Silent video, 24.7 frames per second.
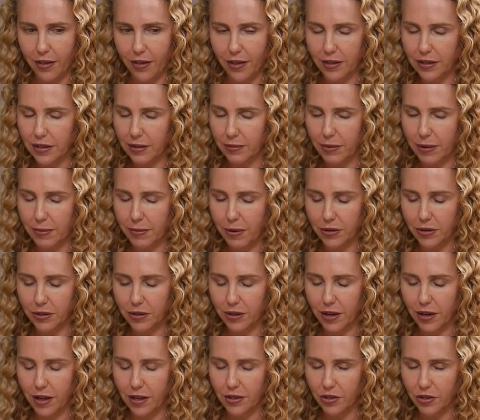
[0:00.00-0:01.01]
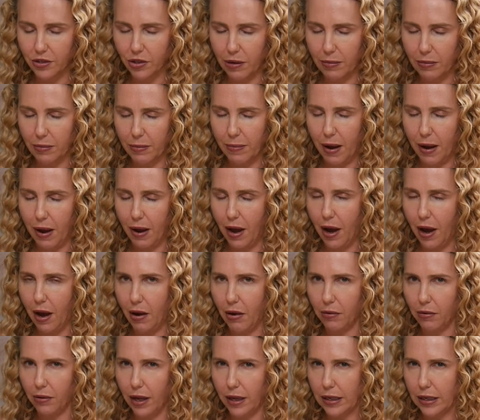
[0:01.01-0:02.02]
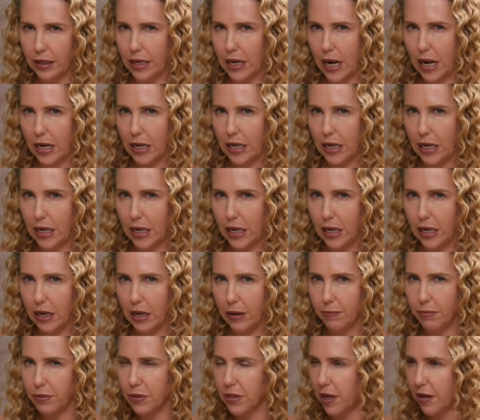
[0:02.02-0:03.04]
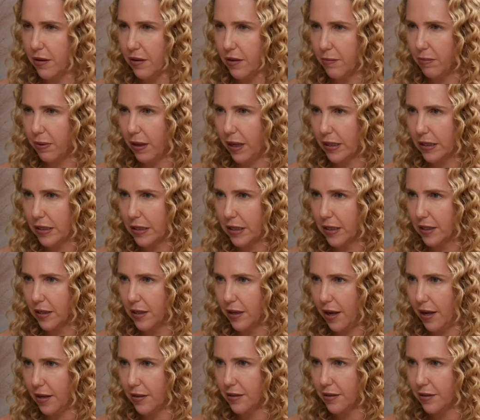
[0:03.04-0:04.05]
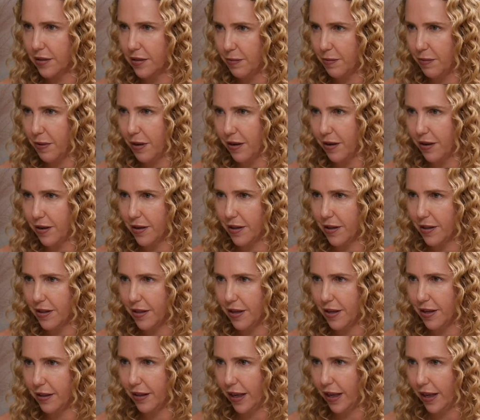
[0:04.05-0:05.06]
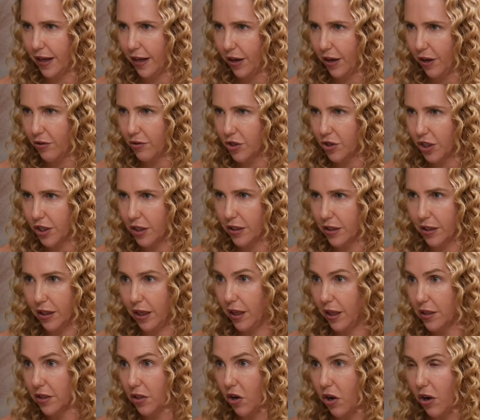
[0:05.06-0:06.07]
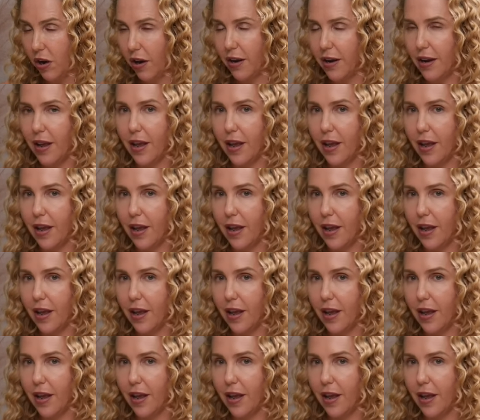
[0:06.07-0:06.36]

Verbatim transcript: that somebody posted on Instagram about how like 90% of the plankton has disappeared in the Atlantic Ocean, like mm-hmm. it's gone.